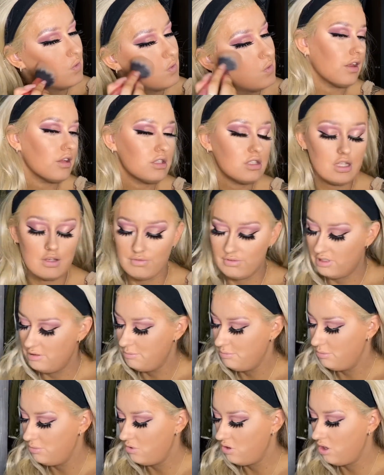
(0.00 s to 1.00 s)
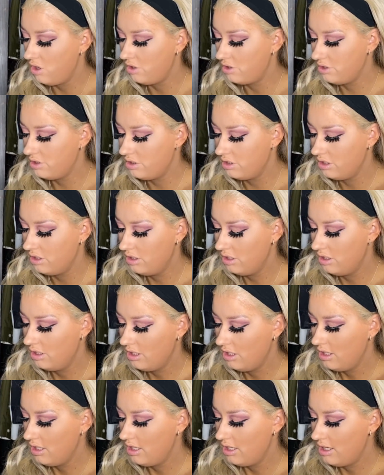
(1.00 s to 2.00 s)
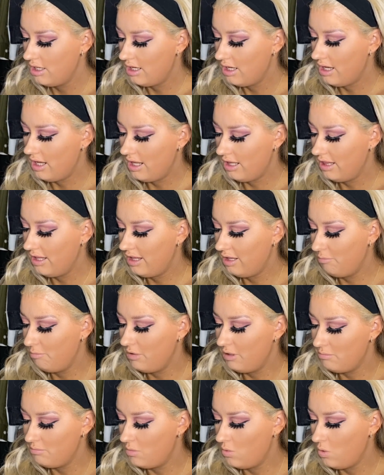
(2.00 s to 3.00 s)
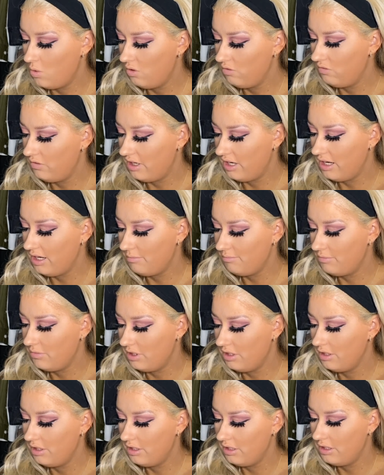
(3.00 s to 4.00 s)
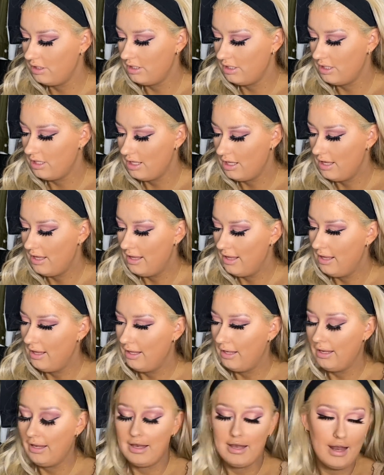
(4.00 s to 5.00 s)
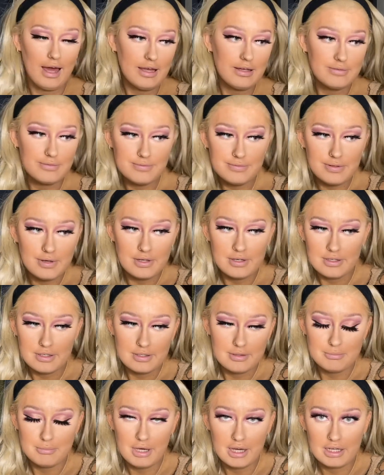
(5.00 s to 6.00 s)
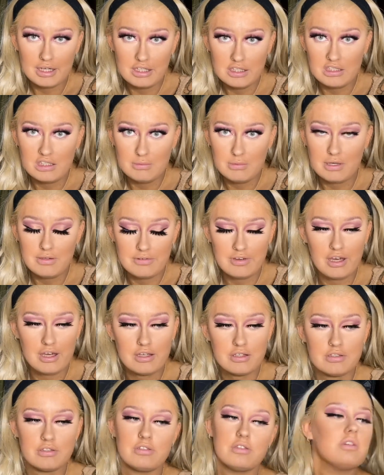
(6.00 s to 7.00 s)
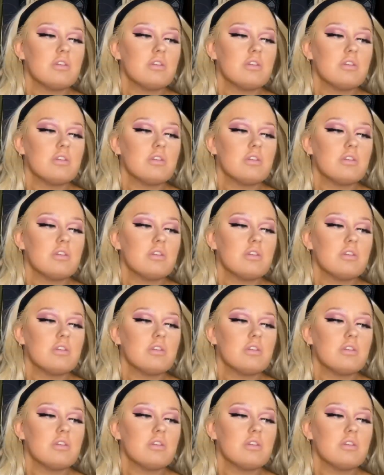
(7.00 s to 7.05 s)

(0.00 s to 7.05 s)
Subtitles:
Definitely brought a little bit more life back into my face.